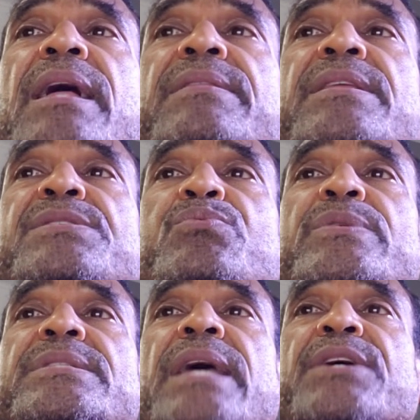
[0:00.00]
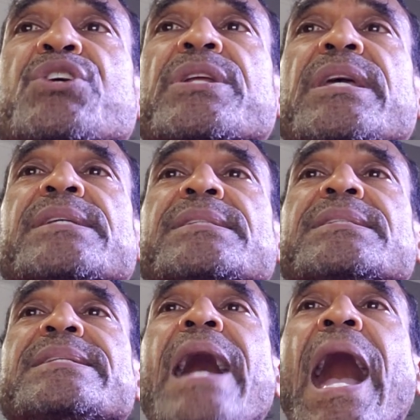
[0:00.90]
that this recession is
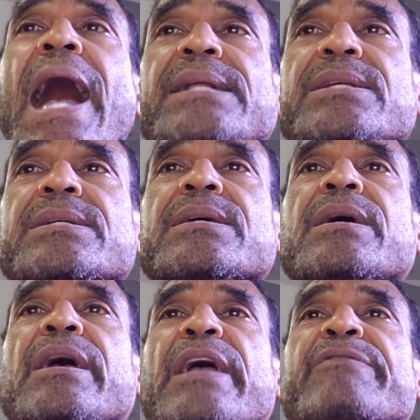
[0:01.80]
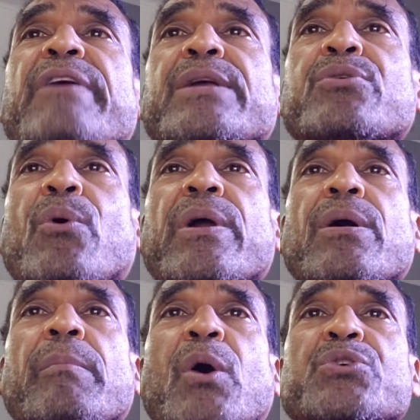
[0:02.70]
not a
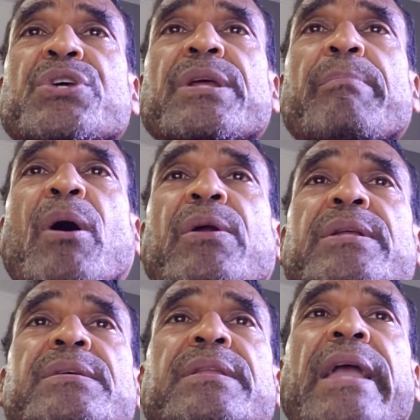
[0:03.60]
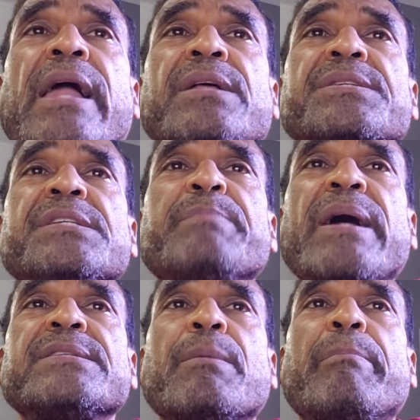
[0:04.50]
vectorial motion imparted to the galaxies
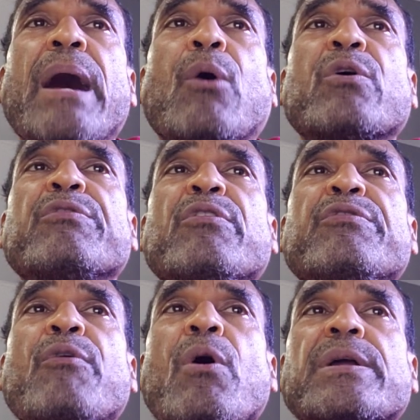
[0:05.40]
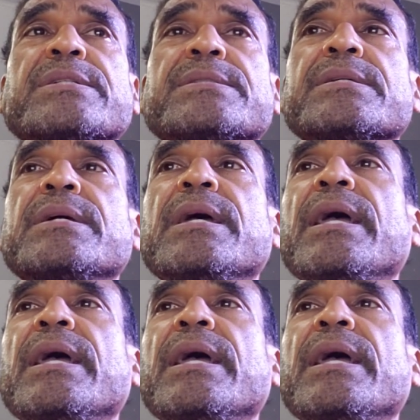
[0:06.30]
by some powerful force.